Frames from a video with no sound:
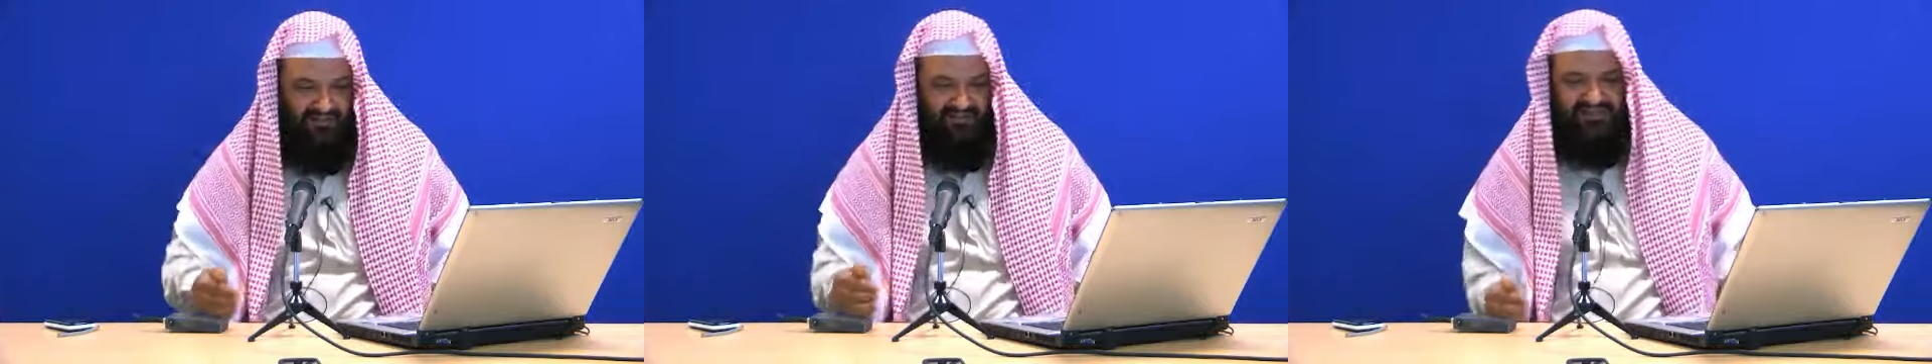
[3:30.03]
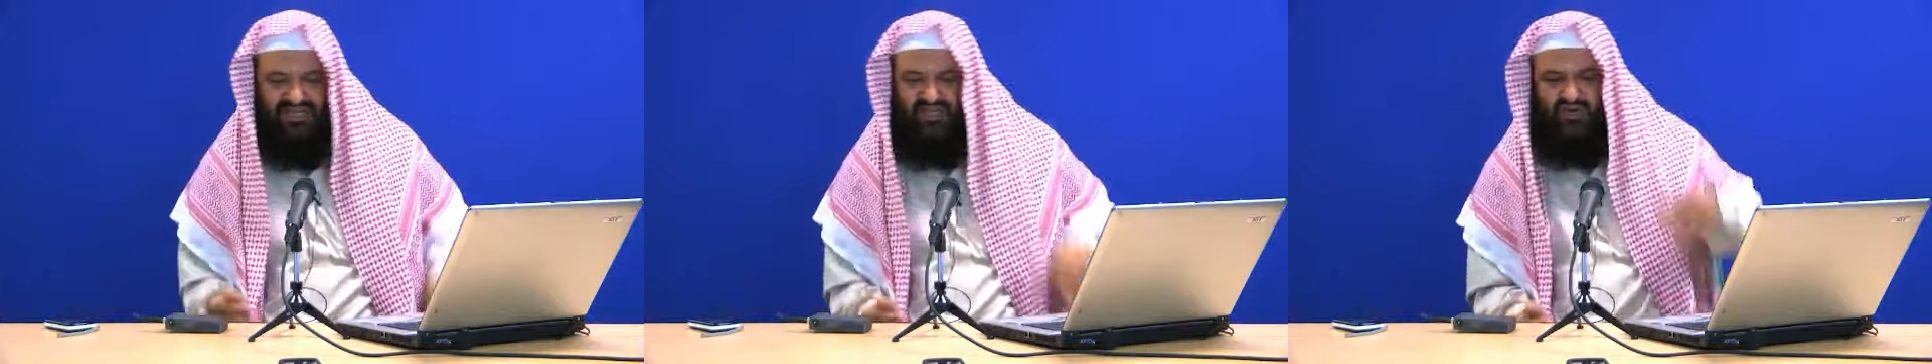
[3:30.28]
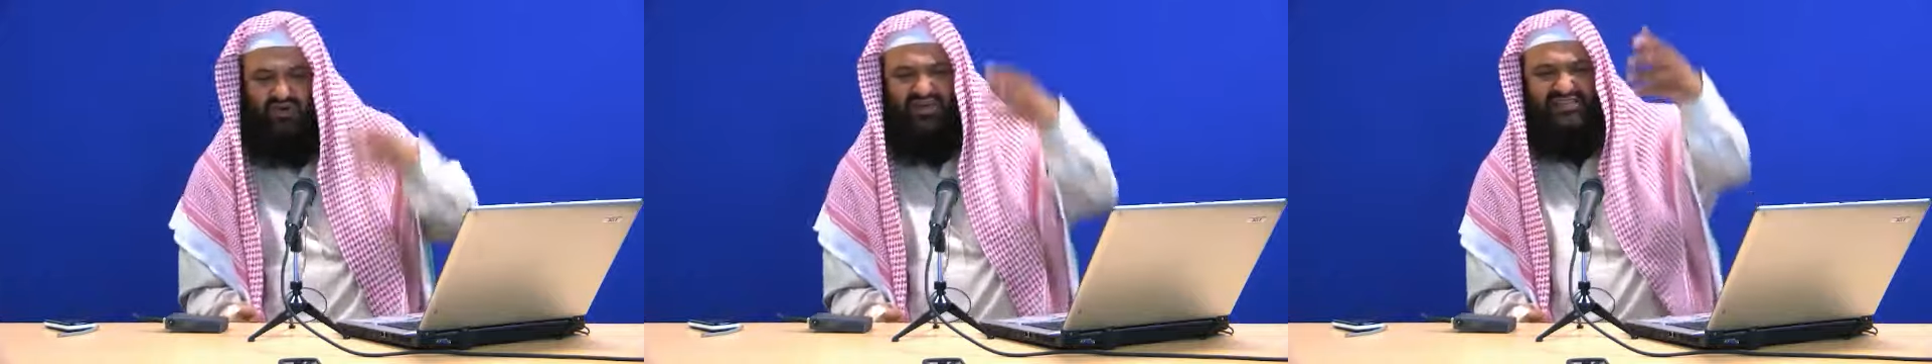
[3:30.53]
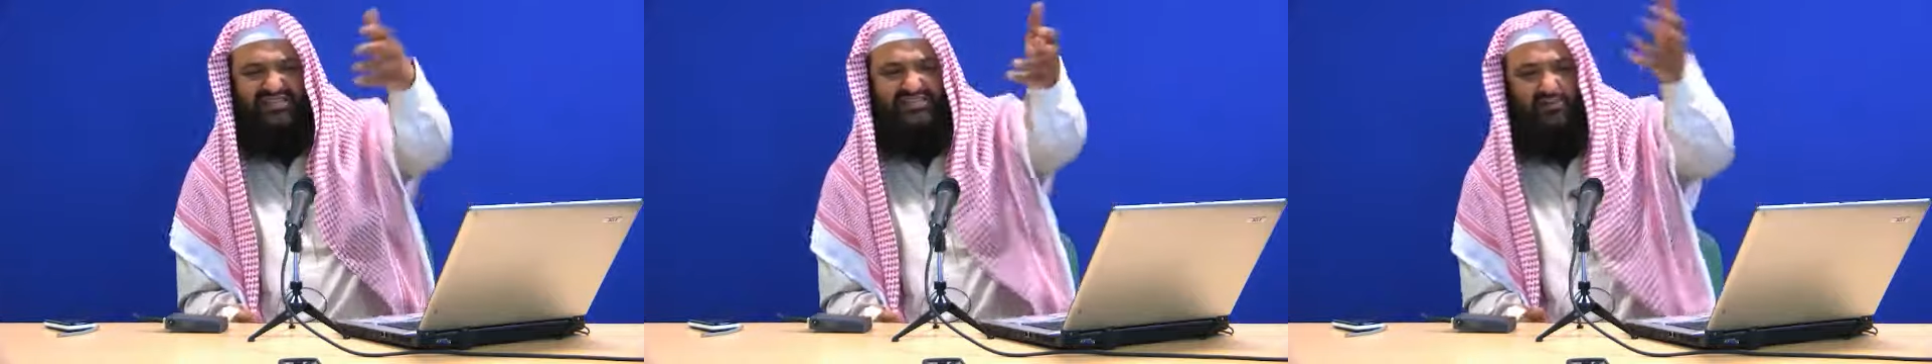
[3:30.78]
they would say, who
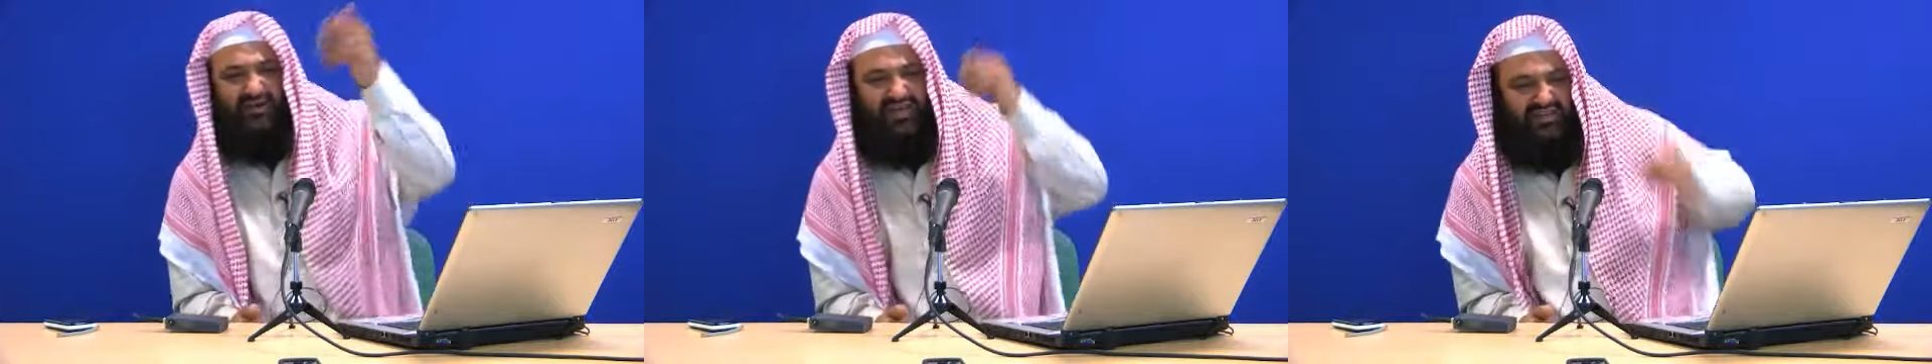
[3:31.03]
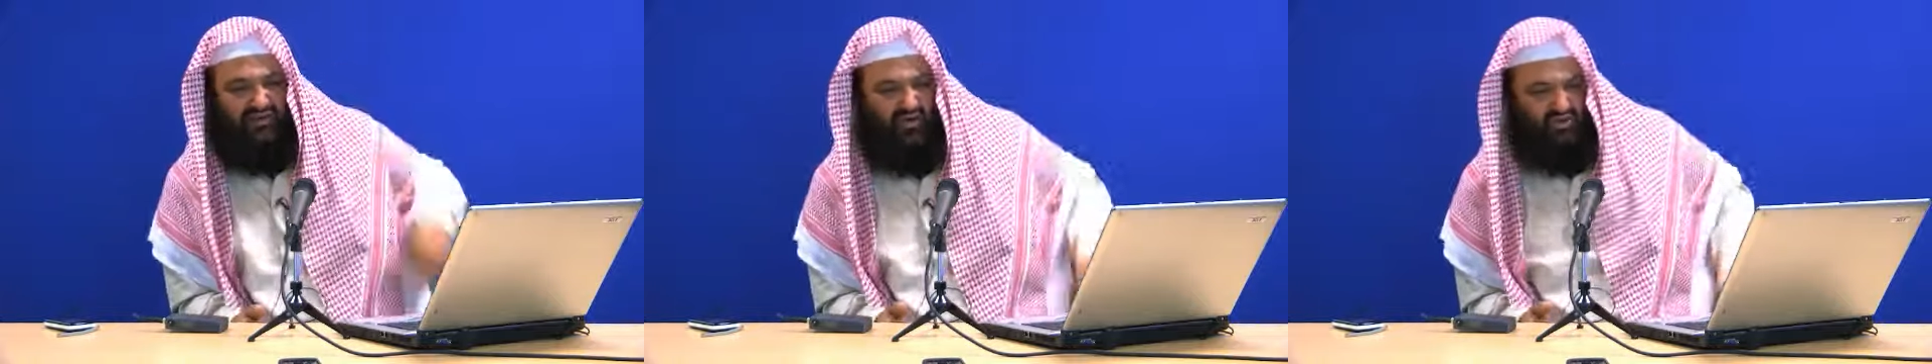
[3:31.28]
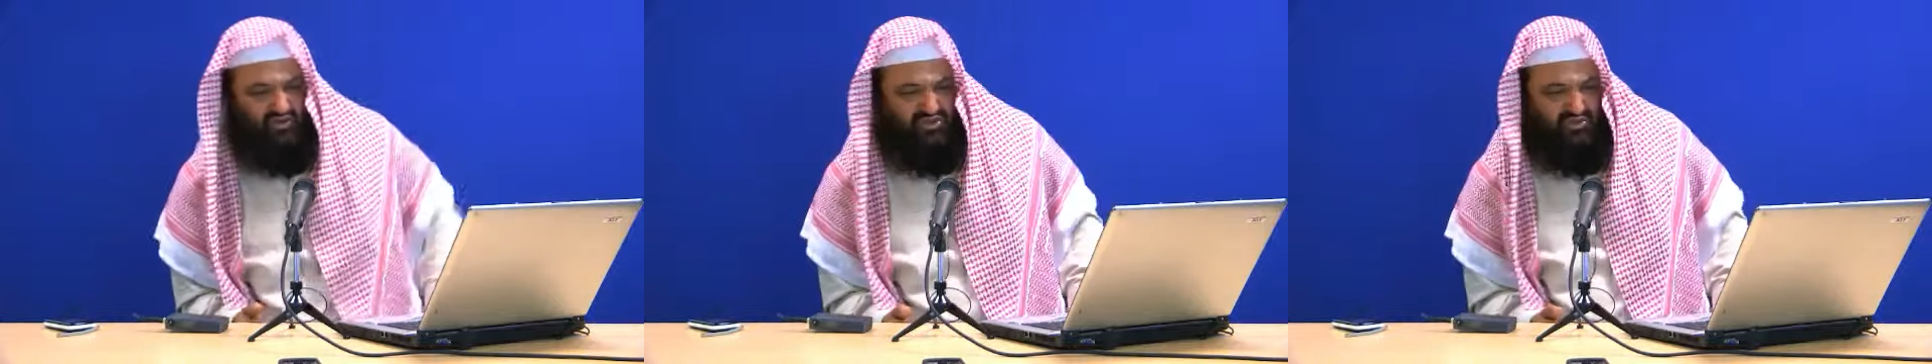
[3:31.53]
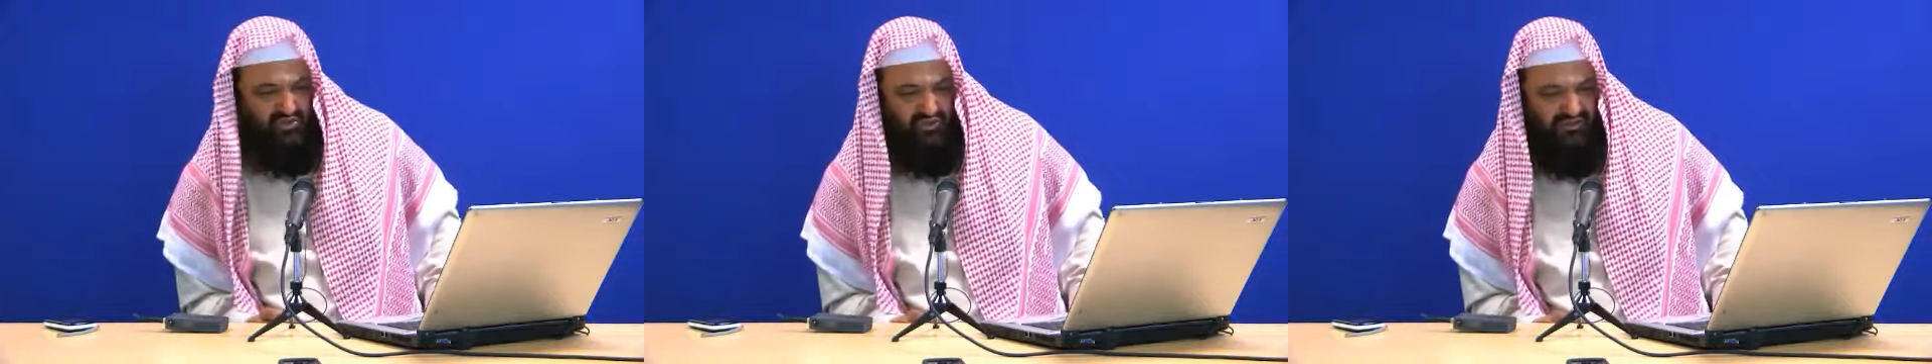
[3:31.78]
is this wicked old
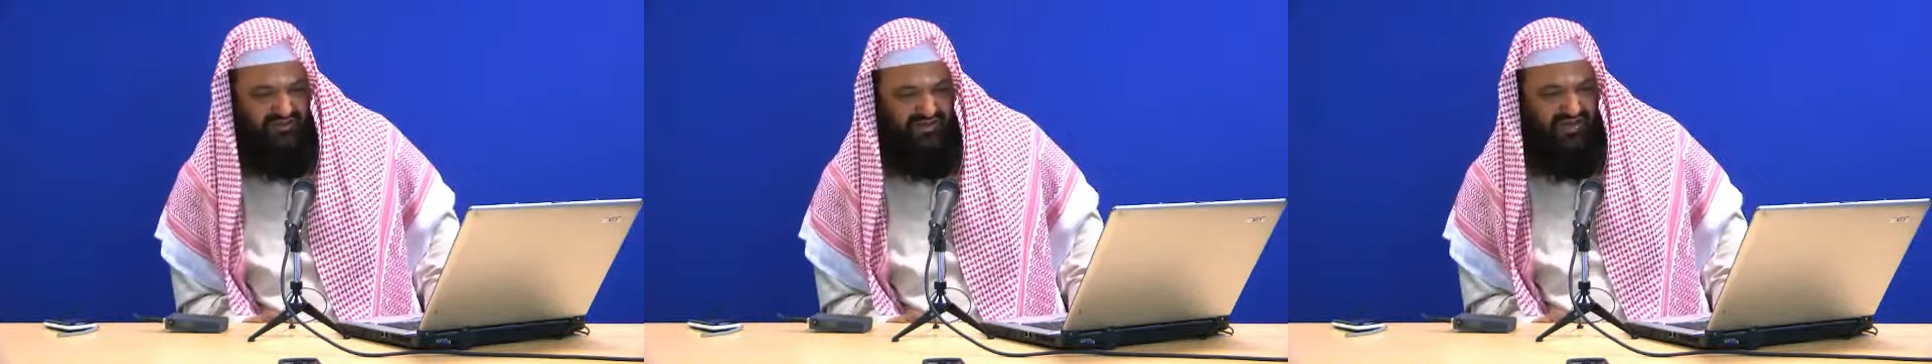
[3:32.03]
soul?